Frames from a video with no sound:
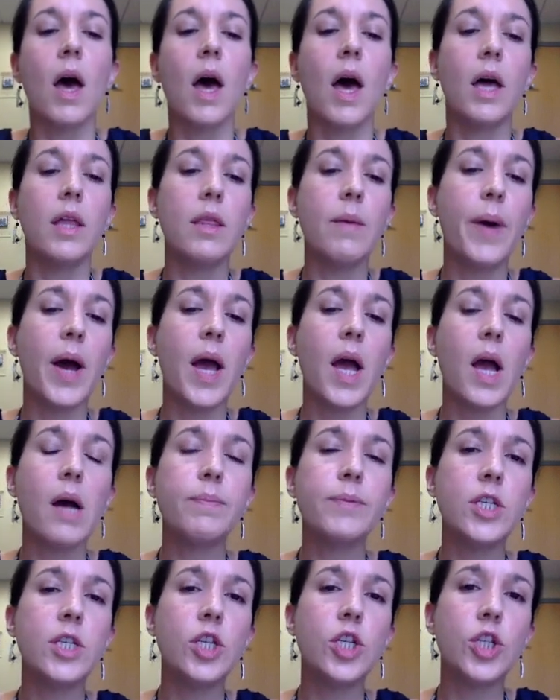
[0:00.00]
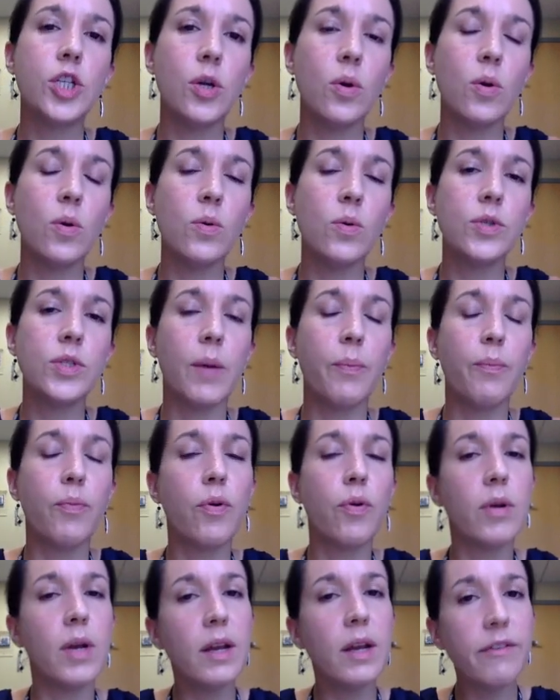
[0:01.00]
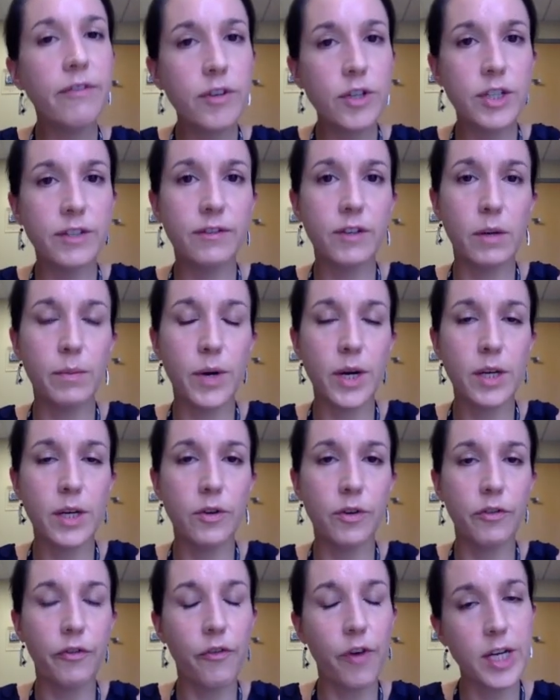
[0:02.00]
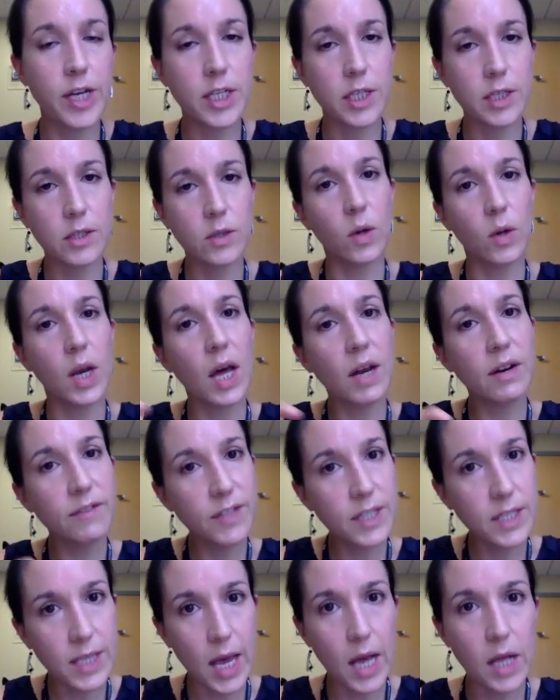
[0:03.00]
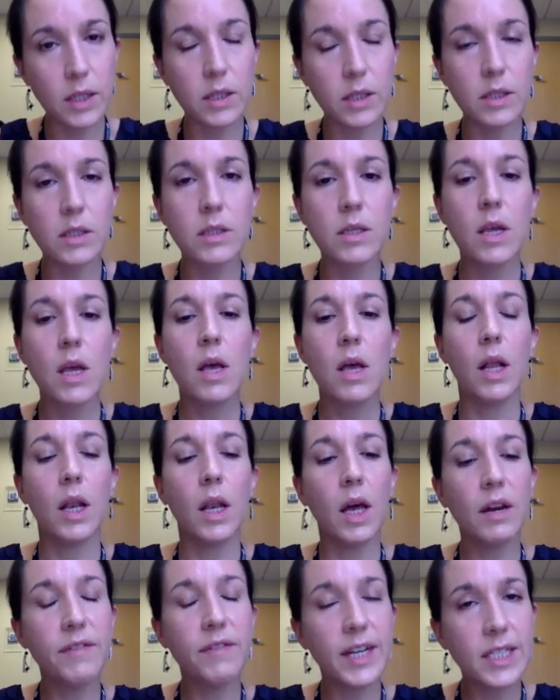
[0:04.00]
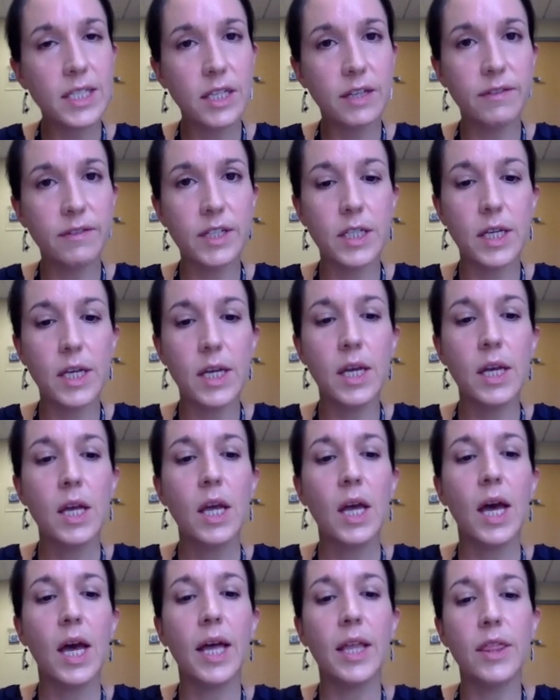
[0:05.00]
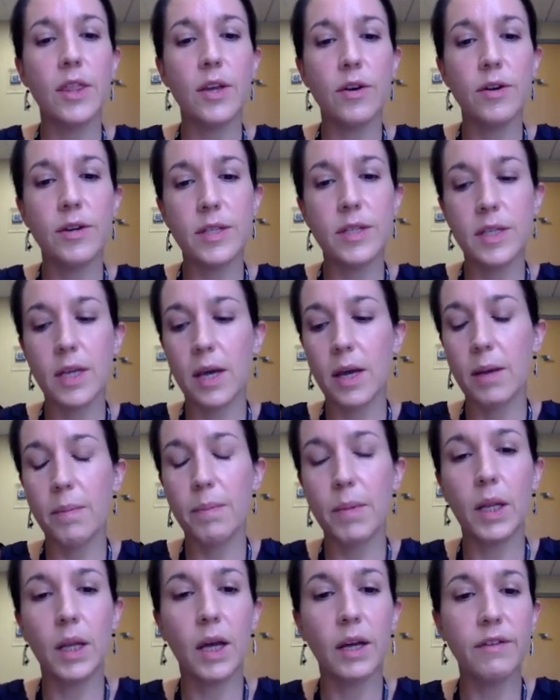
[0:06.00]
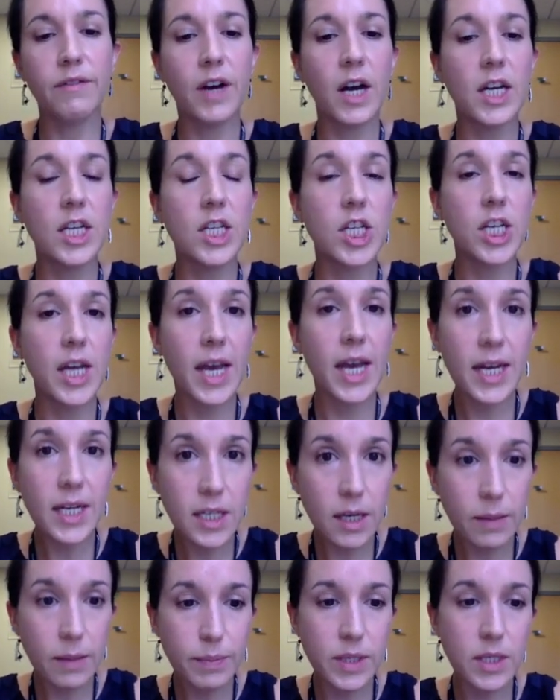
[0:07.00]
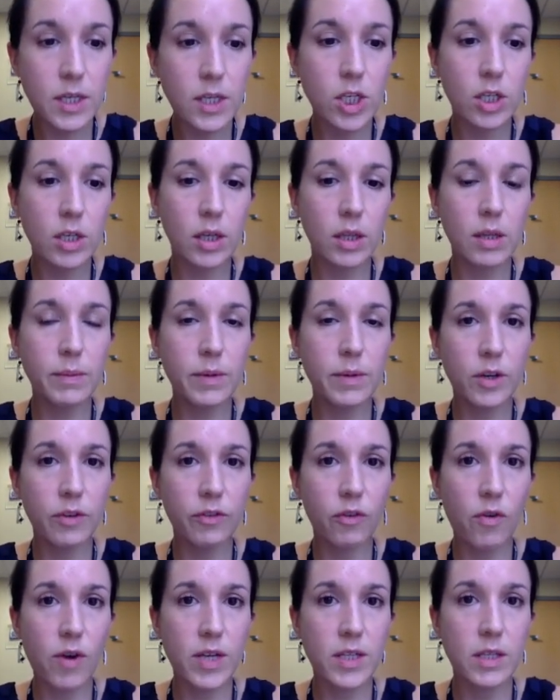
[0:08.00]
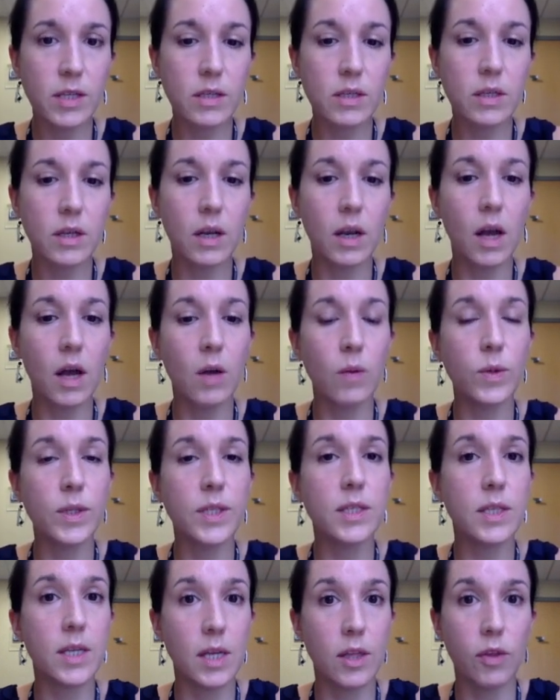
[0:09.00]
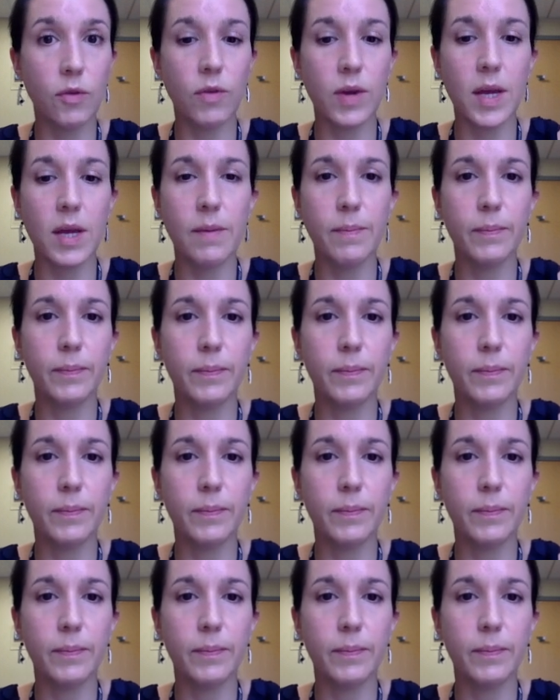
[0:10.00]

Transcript: And the biopsy shows a proliferative glomerulonephritis, so a lot of cells, a lot of activity, and there is a lot of IgA deposition on the immunofluorescence along with C3.